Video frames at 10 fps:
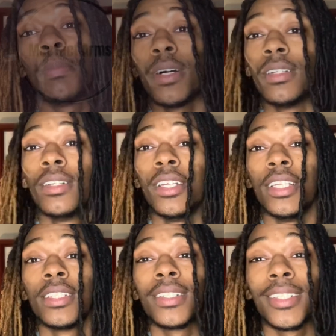But
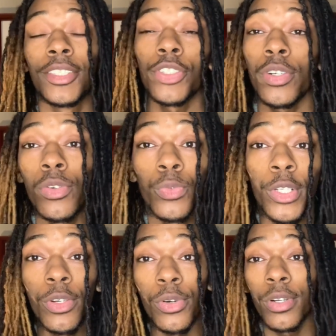to control
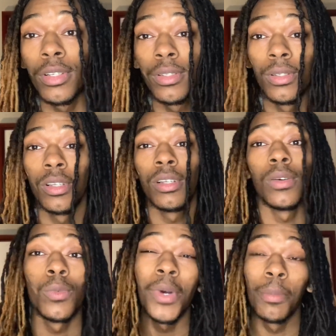recoil,
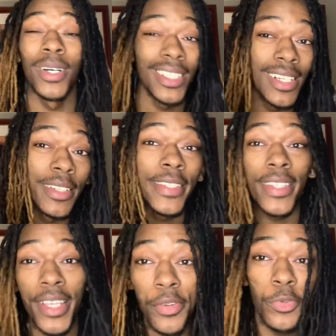one must
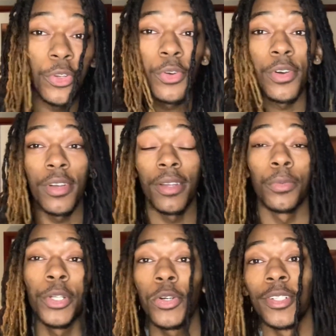understand recoil. And
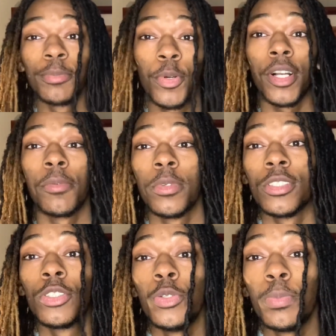recoil is broke up into
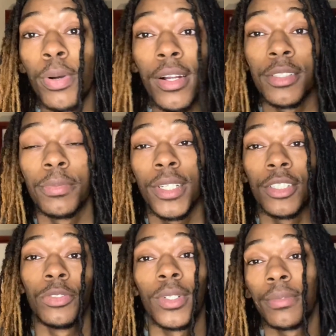two parts because
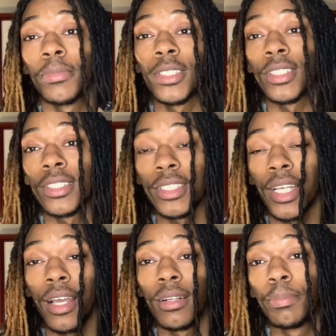you must understand
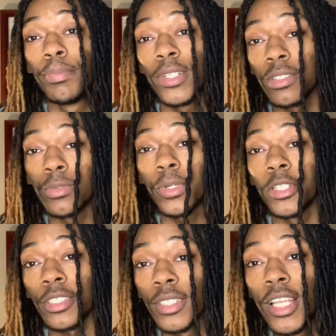how the pistol
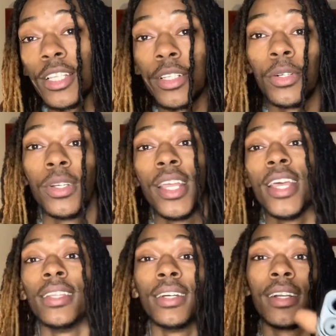works. So
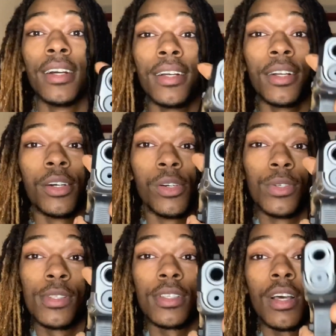the gun
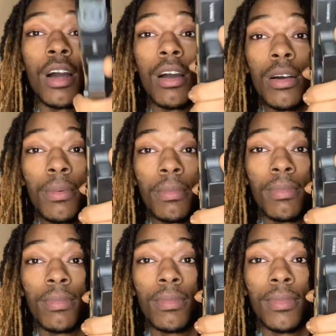goes up
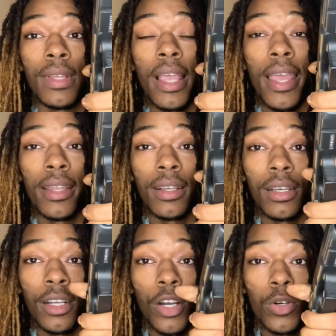and the gun
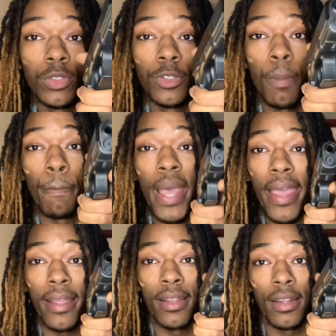goes
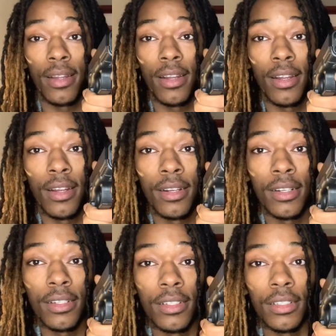back.
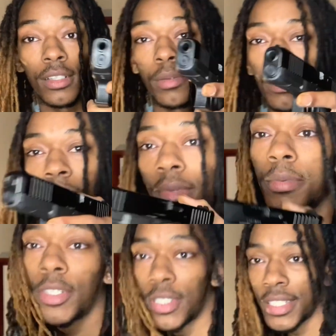Let me go
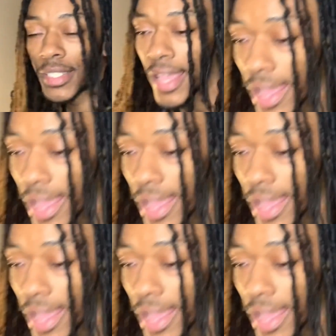to the side.